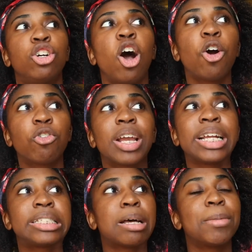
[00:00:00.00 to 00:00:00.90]
go
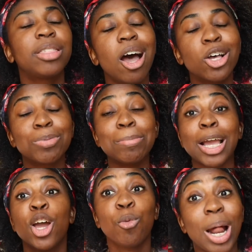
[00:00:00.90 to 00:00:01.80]
read some of those. But I'm
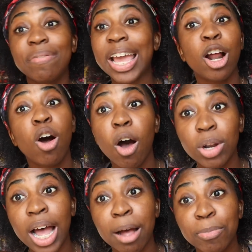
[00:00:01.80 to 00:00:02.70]
like, what if they don't
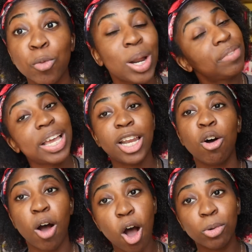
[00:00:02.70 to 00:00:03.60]
hold up? What if they
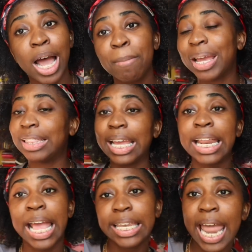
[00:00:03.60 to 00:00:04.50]
don't hold up? And
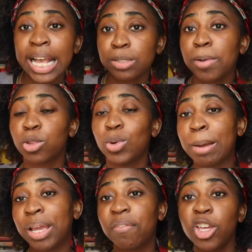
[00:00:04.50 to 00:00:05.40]
then next month when
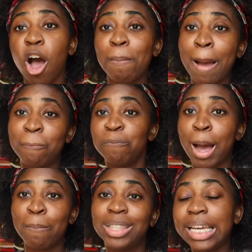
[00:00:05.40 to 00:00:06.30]
I'm giving y'all my
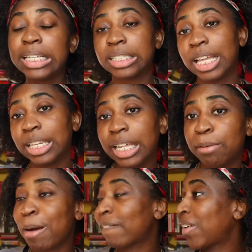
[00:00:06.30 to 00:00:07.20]
favorite
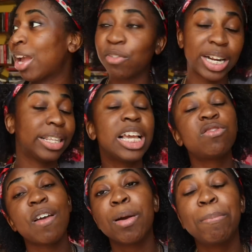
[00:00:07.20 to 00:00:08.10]
and
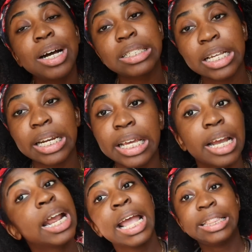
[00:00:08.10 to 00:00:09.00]
least favorite books of the
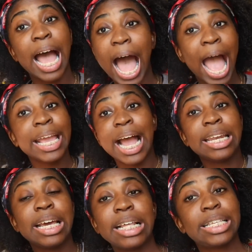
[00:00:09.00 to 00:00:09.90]
year, I ain't
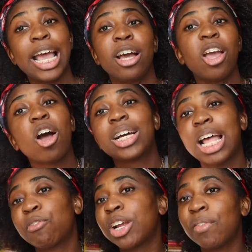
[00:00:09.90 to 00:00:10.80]
got nothing to tell y'all
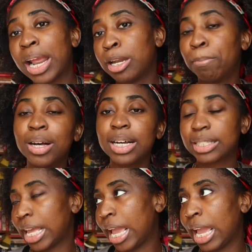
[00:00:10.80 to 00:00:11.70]
because I reread the
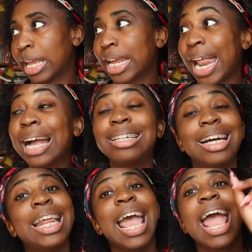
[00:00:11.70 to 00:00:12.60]
books and they're not
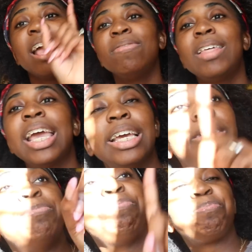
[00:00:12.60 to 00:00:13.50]
good. And then